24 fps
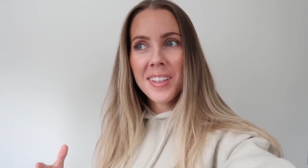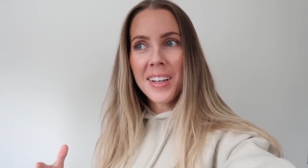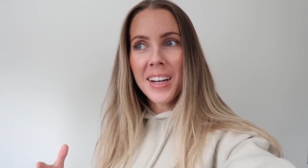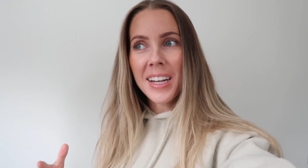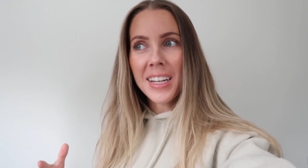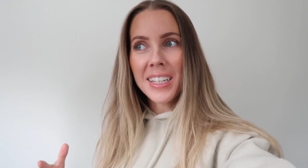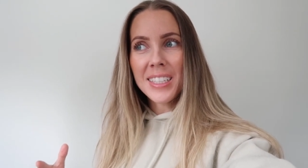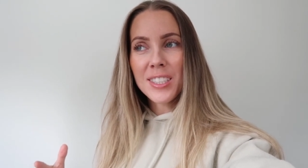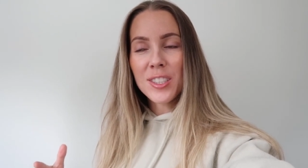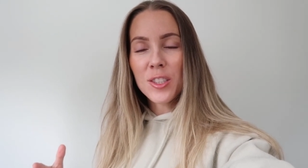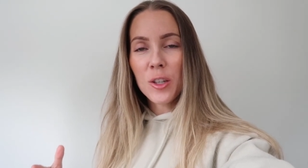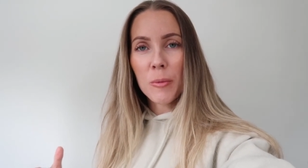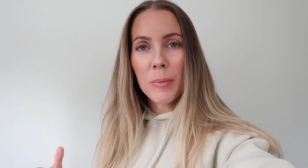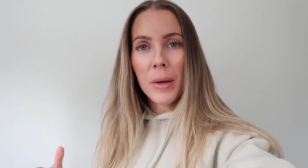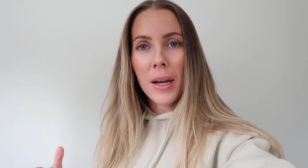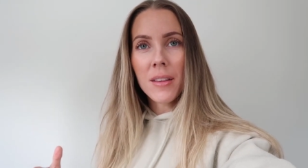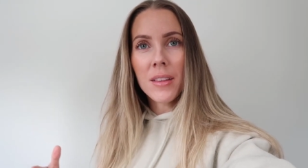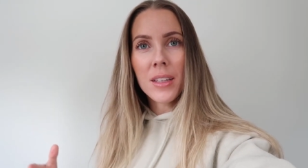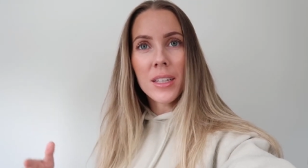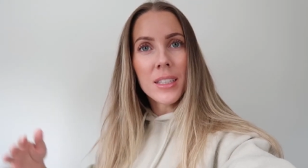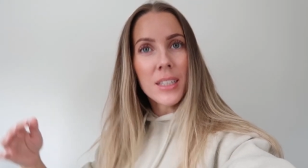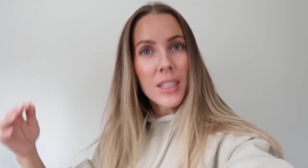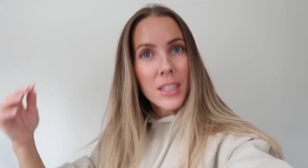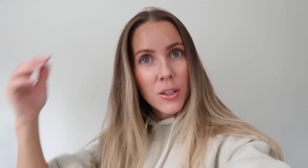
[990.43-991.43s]
I so
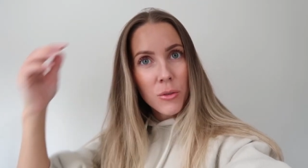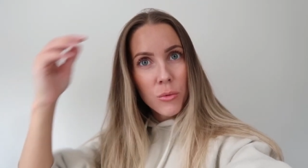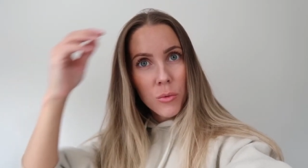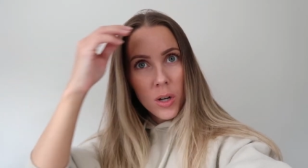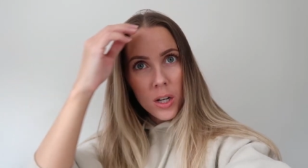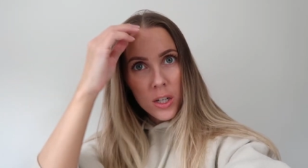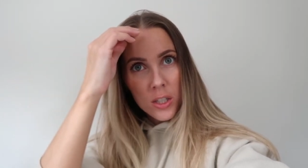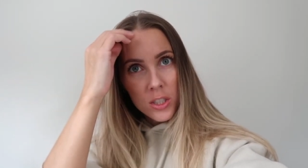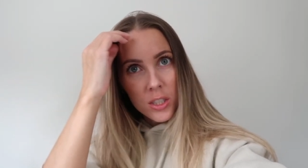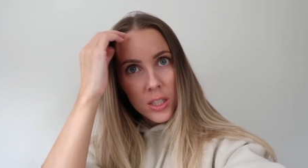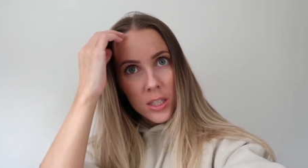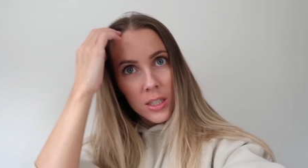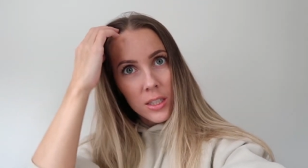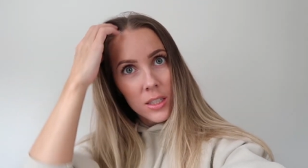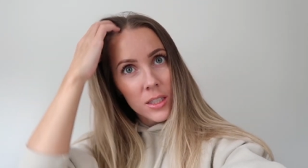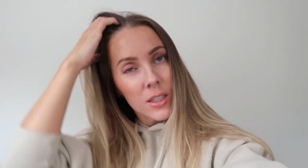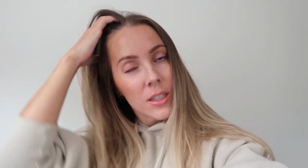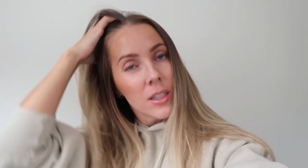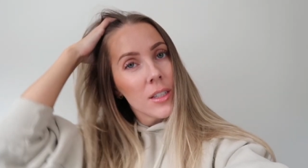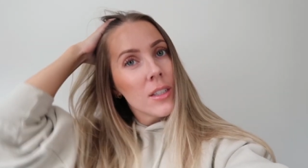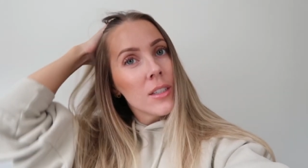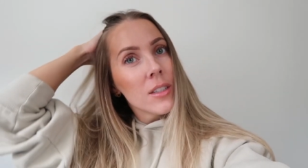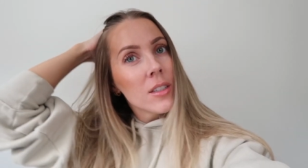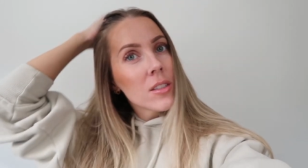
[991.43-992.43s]
badly need to wash it,
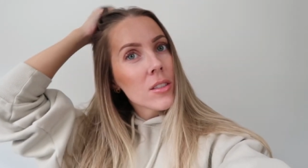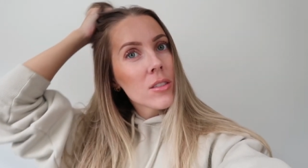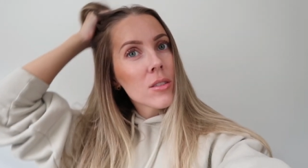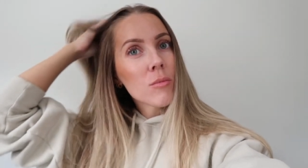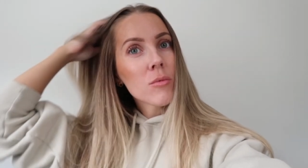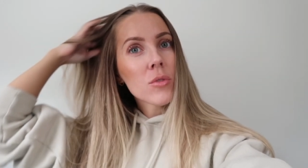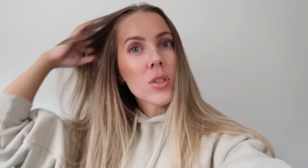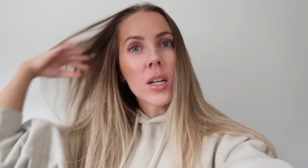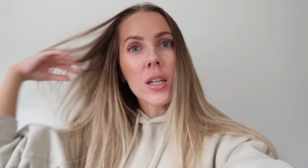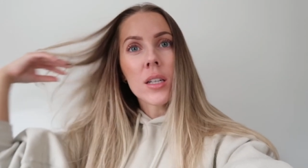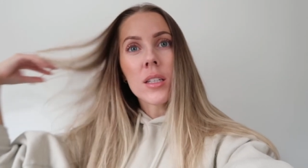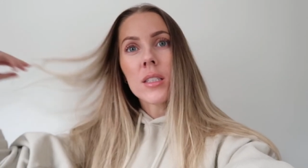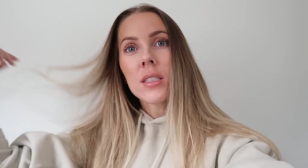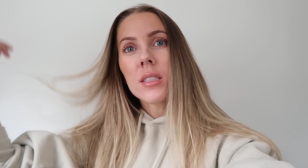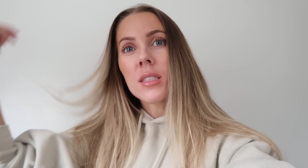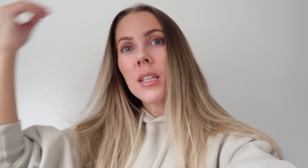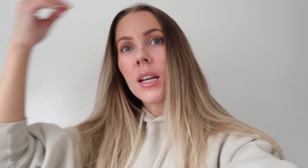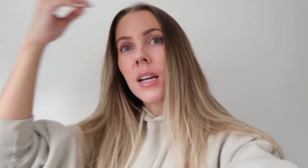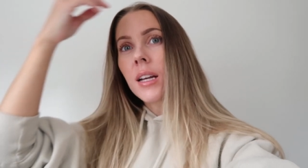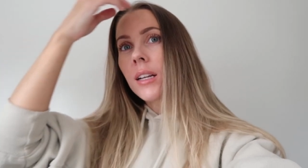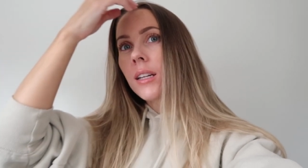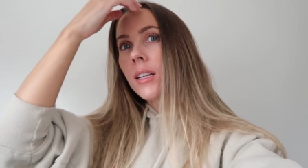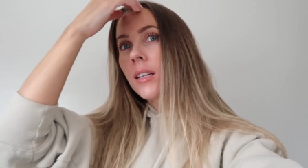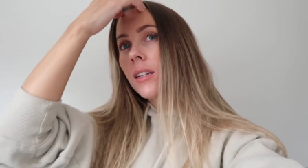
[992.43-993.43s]
so I'm trying to
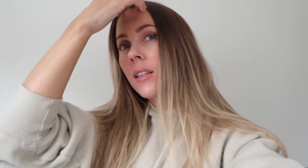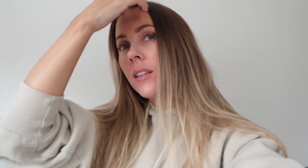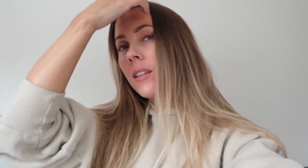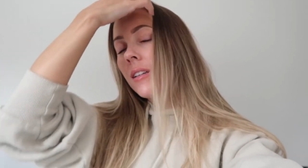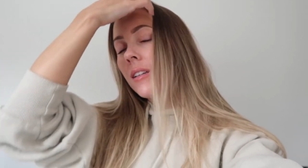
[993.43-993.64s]
decide